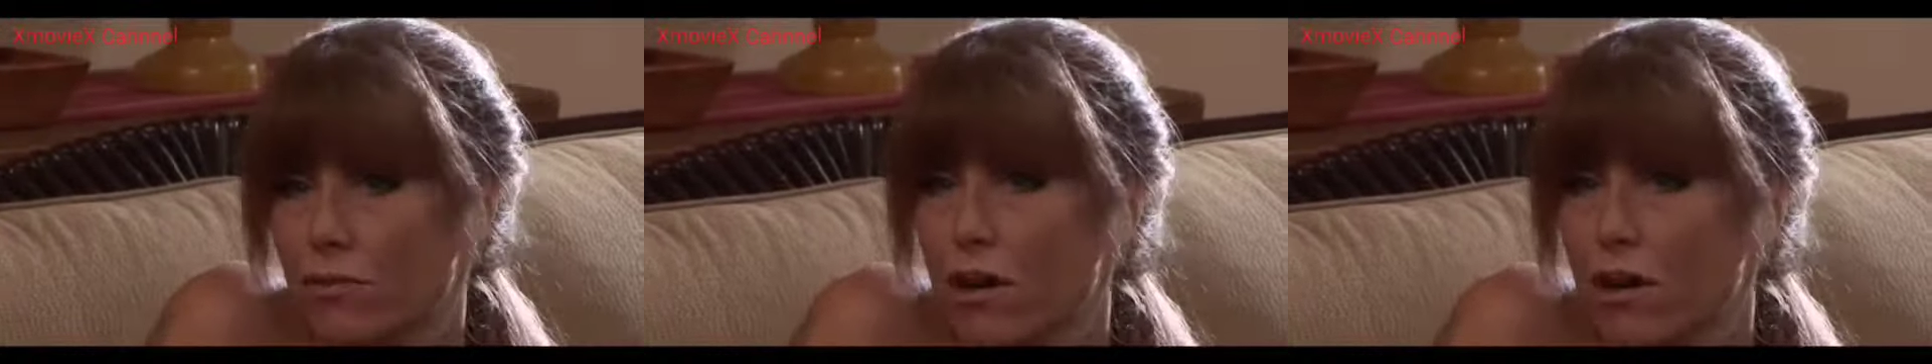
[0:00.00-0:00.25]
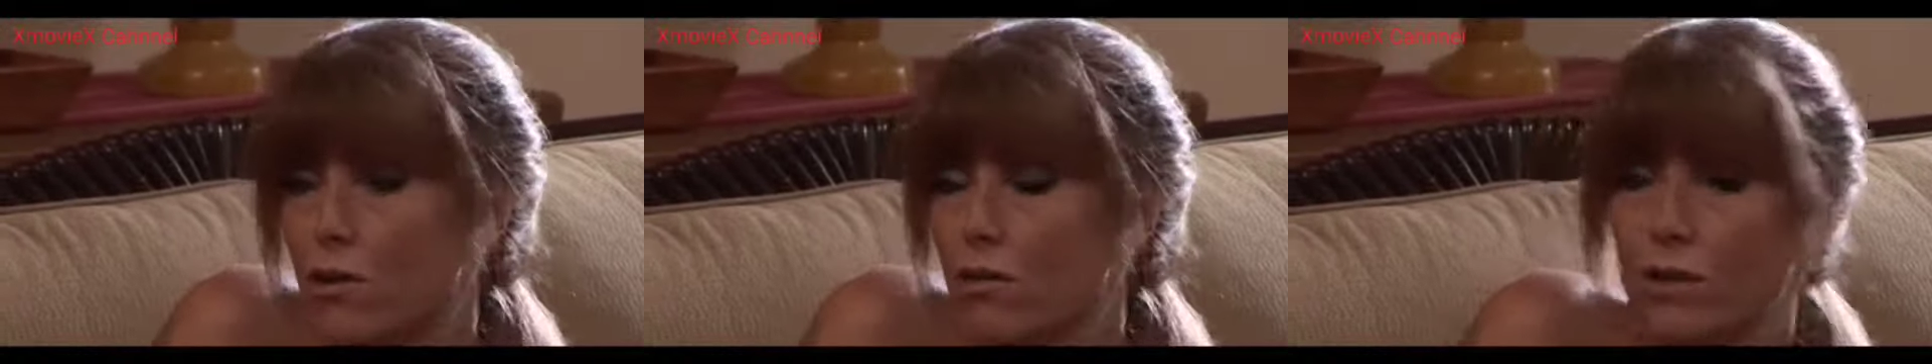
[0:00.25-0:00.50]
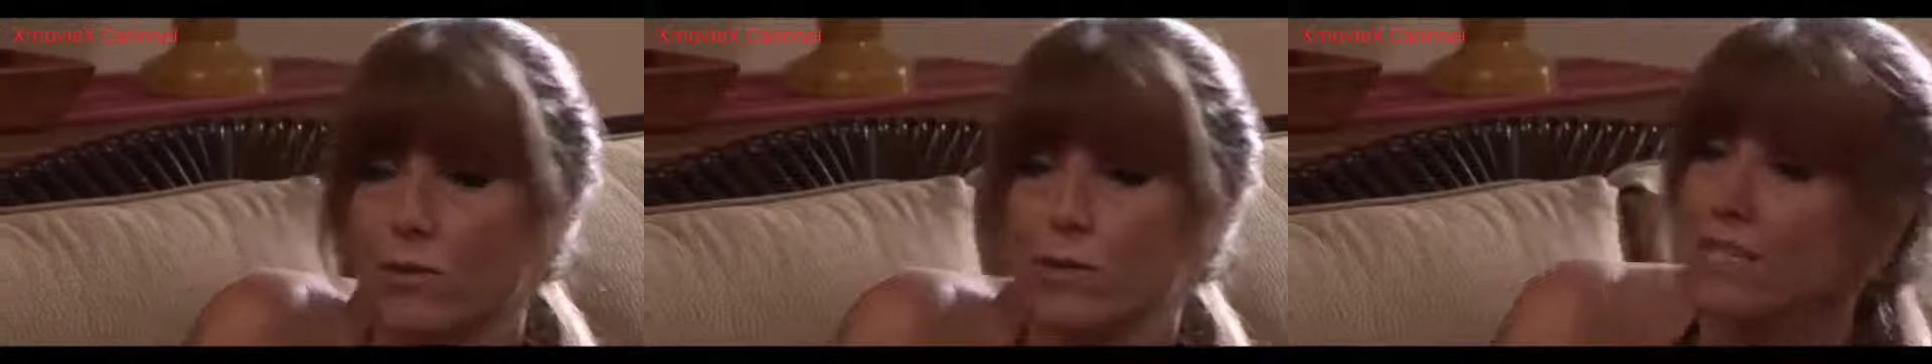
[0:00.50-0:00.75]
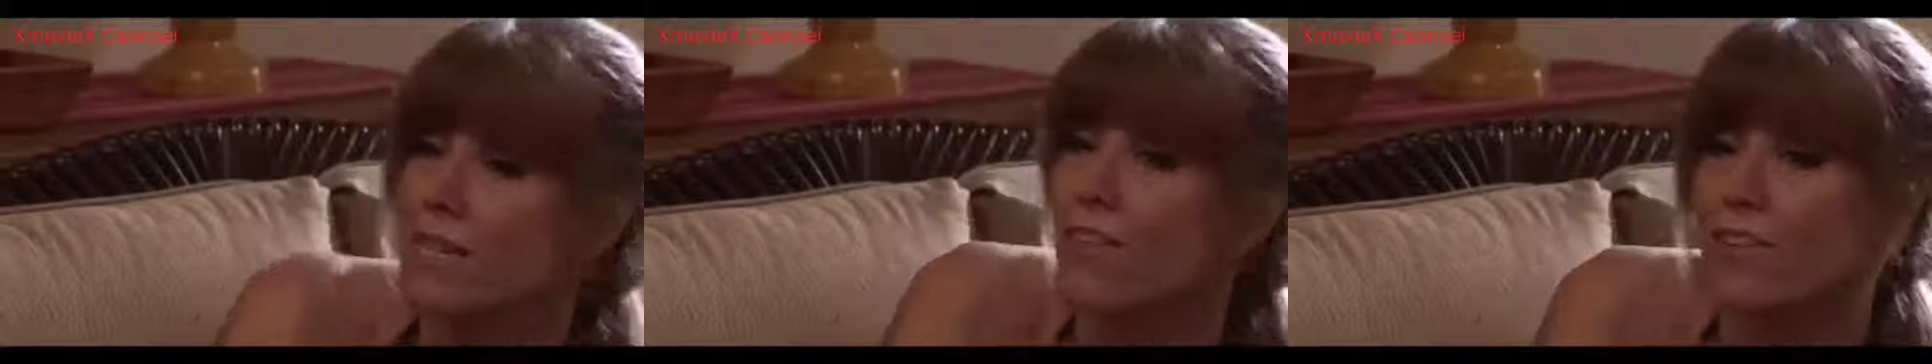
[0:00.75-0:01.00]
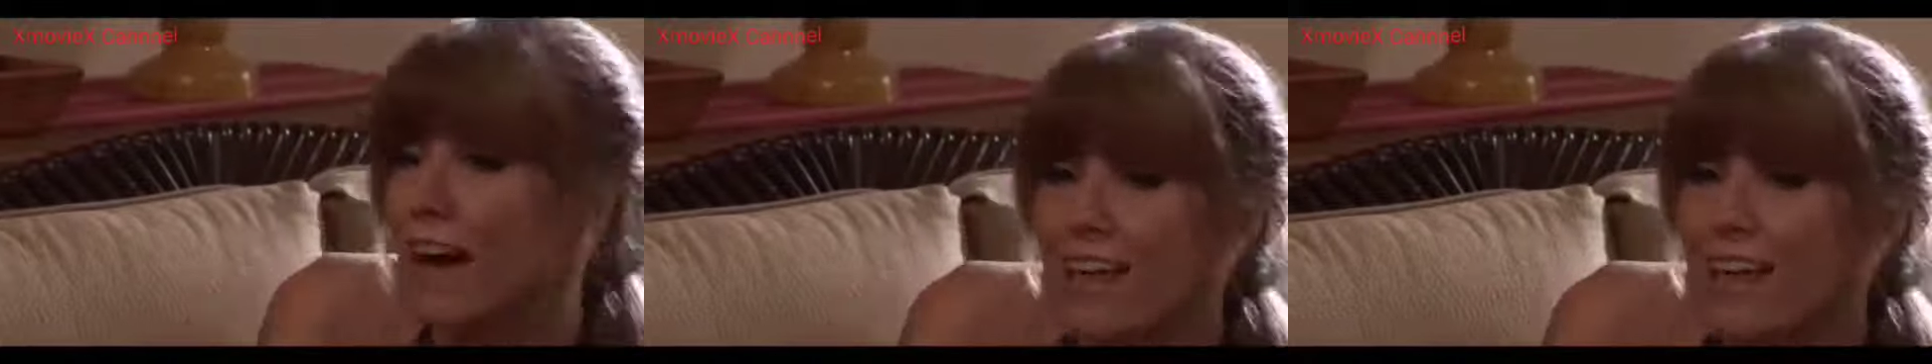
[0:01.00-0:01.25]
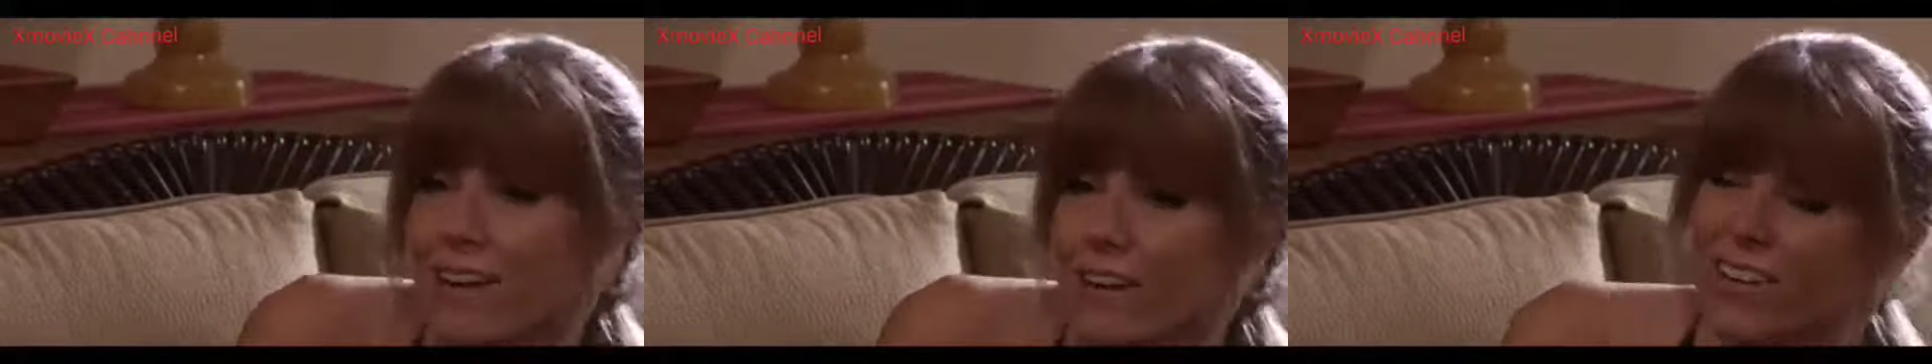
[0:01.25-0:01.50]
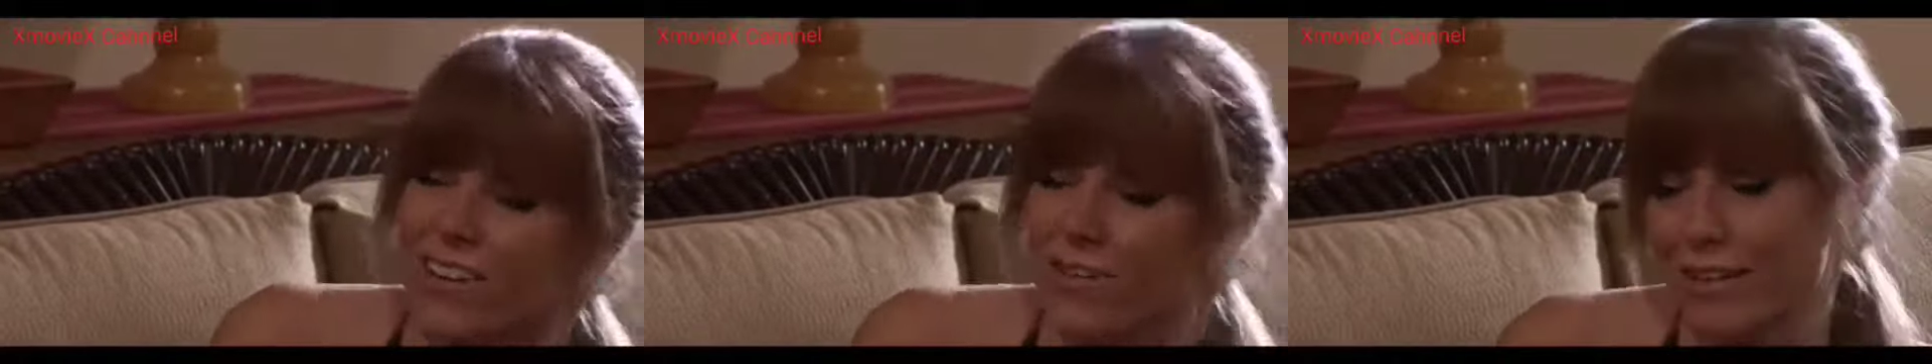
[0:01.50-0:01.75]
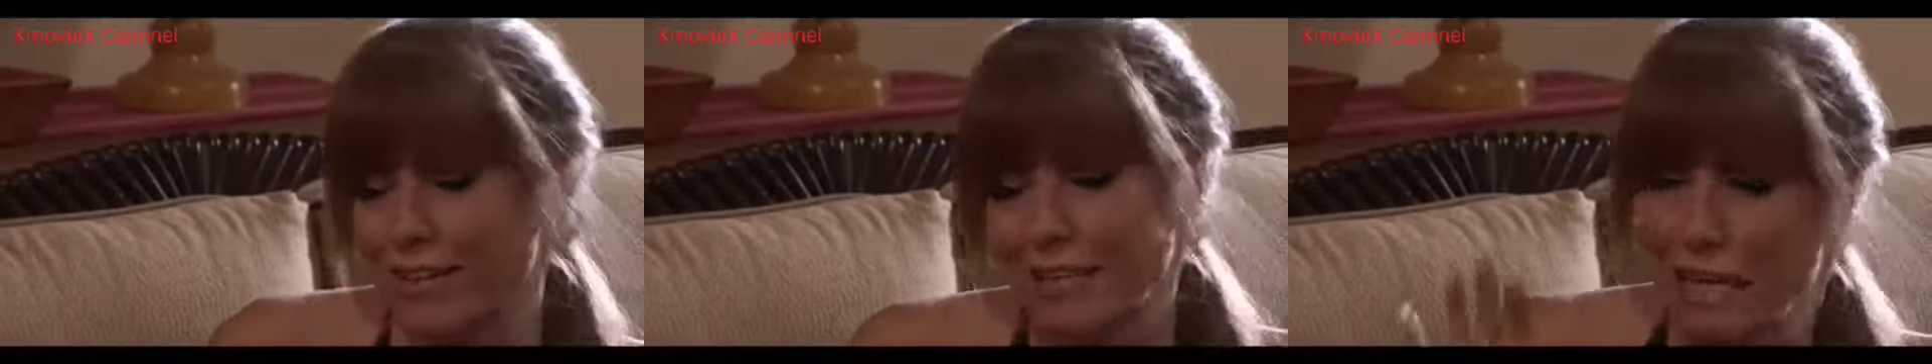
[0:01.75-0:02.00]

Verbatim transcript: Rocco if there was another guy there, you know, to